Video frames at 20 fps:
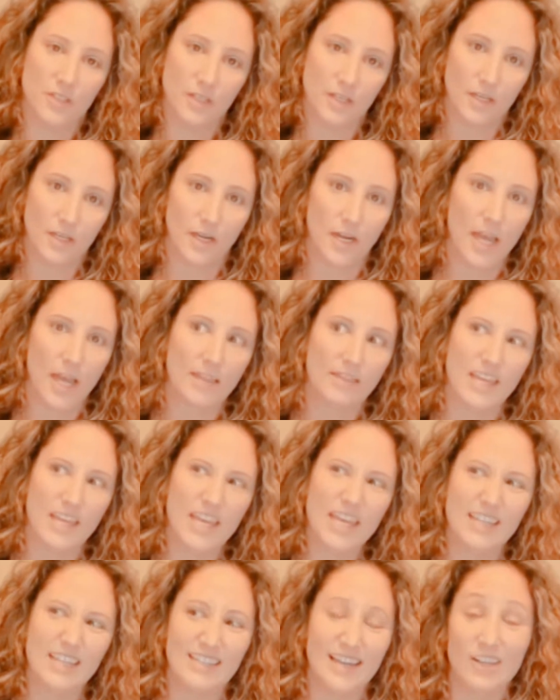in. And I think
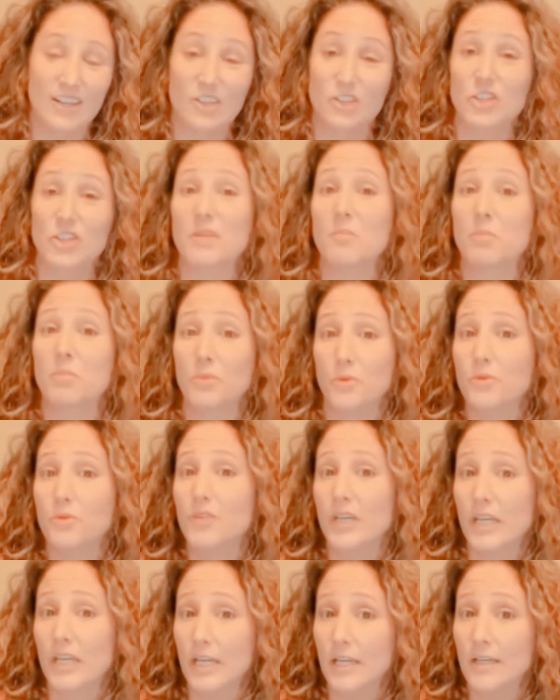it's actually
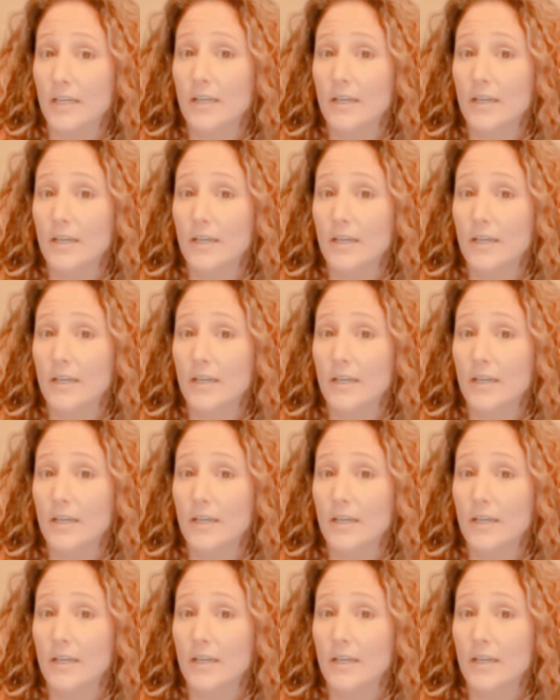improving it.